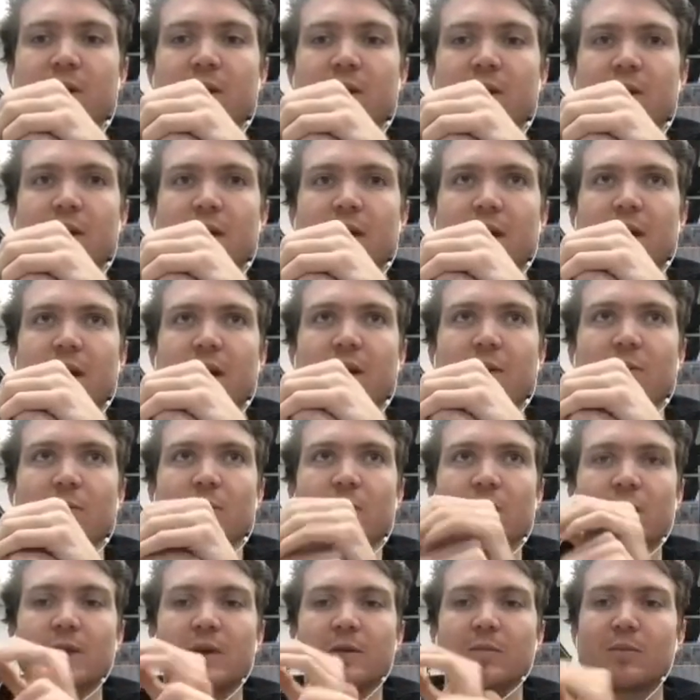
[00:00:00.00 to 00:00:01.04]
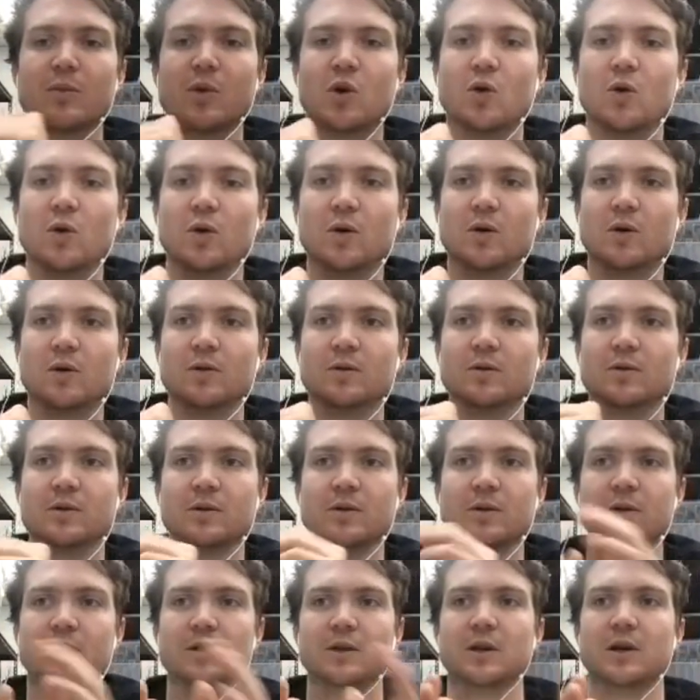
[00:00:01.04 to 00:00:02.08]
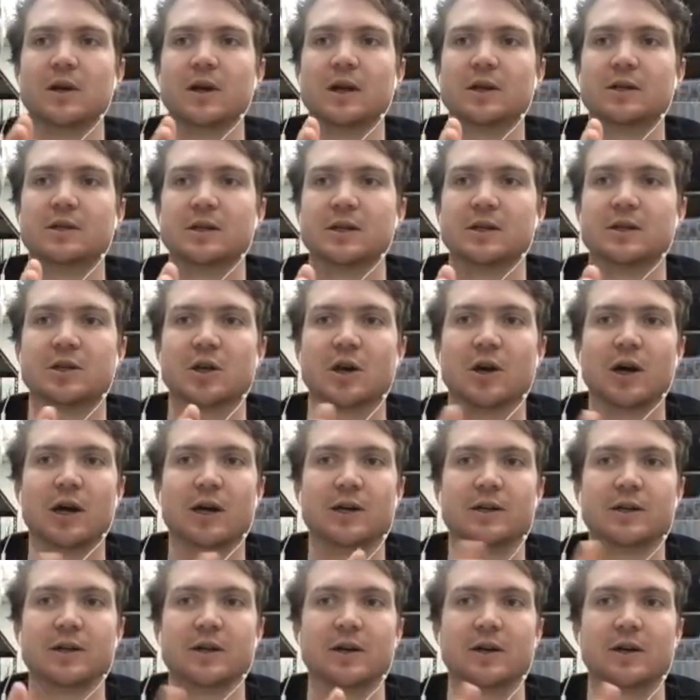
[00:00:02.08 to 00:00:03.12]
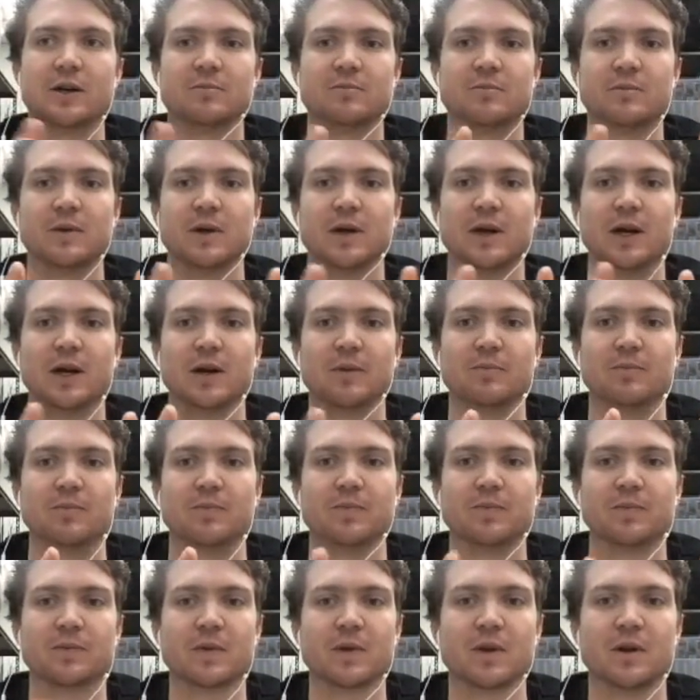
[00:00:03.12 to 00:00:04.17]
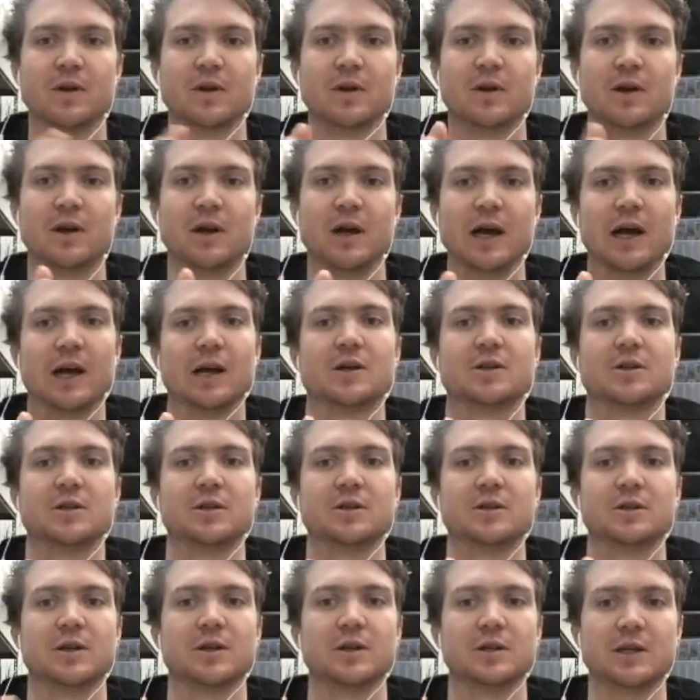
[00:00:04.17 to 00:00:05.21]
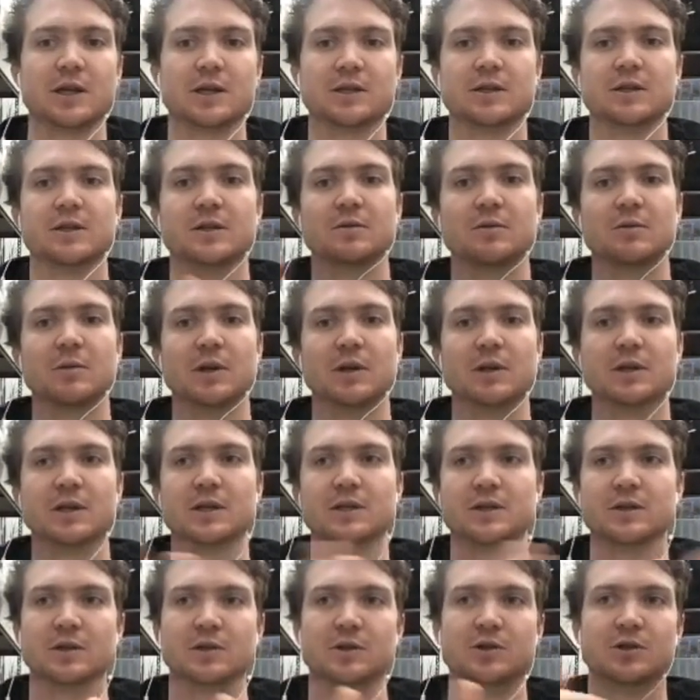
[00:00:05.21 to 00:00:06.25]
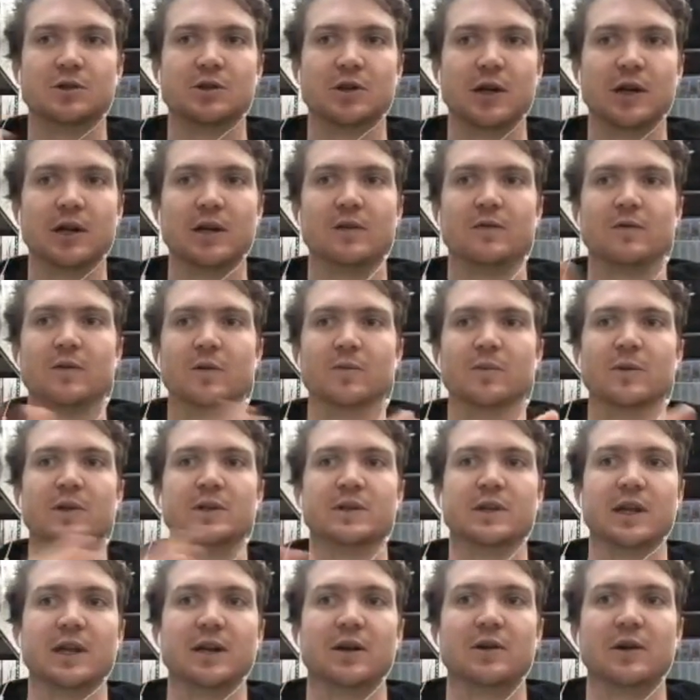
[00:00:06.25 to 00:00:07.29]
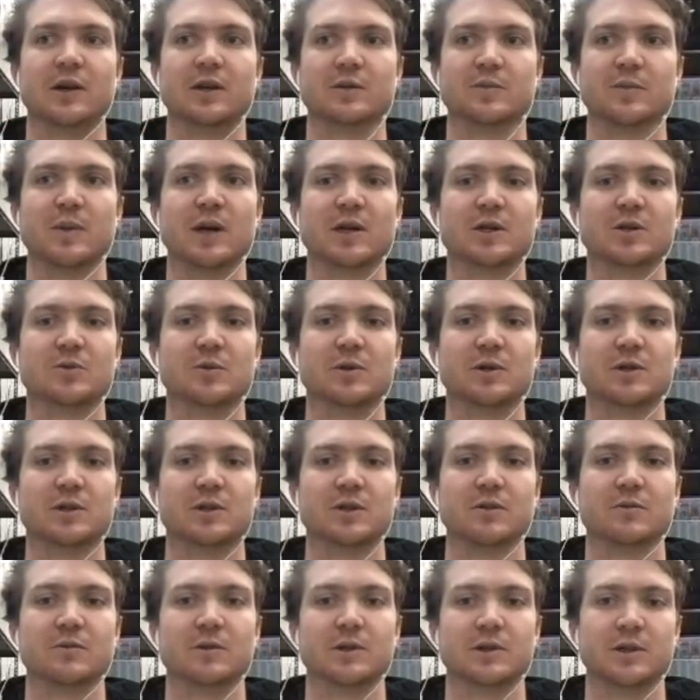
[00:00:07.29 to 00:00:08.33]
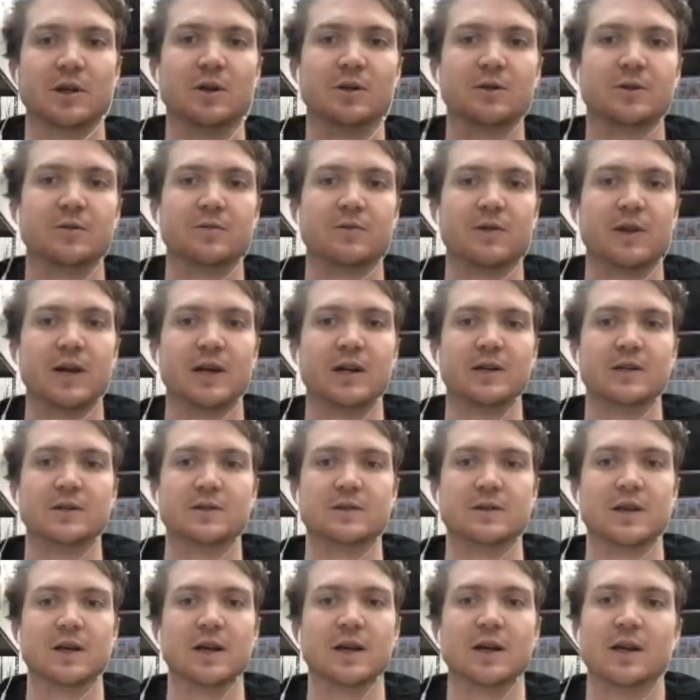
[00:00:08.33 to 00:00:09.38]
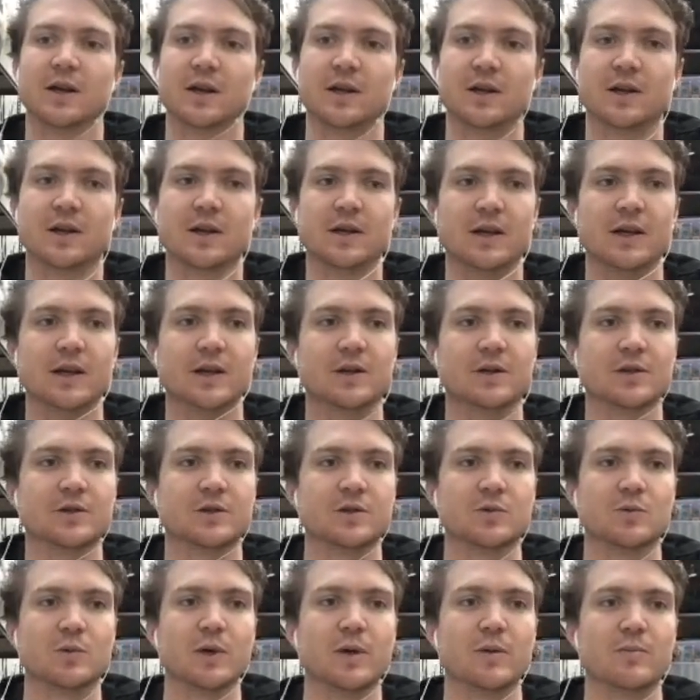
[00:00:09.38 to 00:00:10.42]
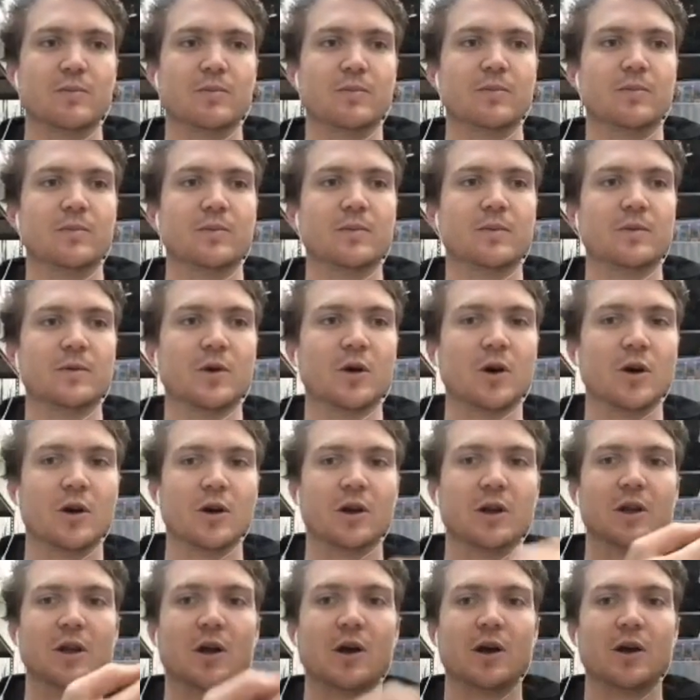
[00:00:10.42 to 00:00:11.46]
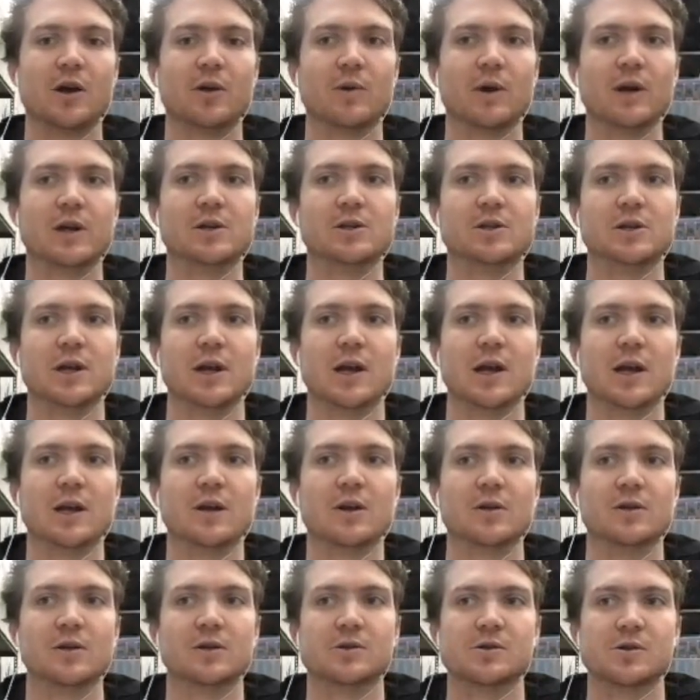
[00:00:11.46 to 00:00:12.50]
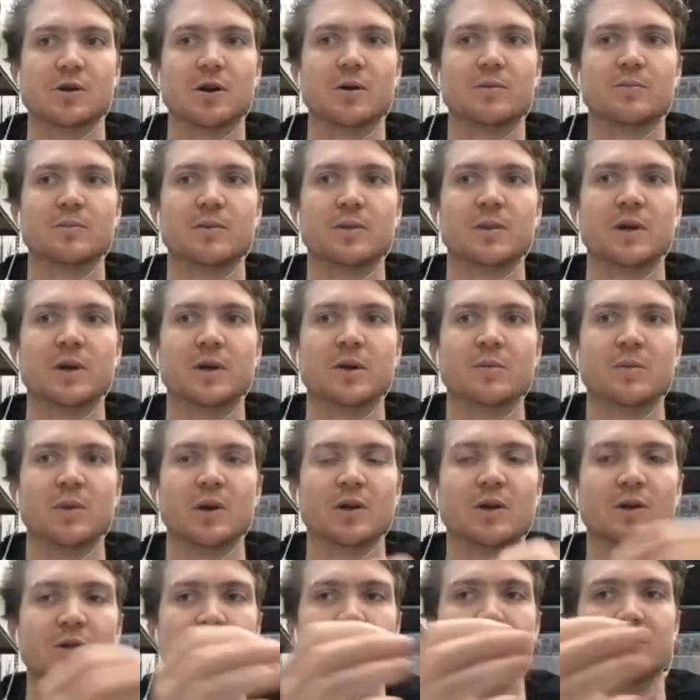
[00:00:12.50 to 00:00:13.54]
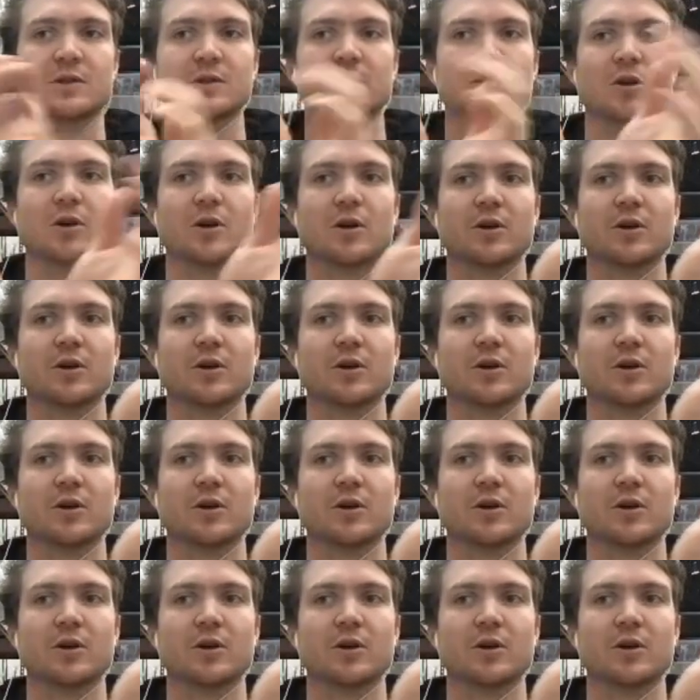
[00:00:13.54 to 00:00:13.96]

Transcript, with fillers: uh, with a more, it's a tighter um, action, so it doesn't it doesn't stray from the center as much. Which the result of that is that it'll swim on a lighter weight jig head on the drop because there's not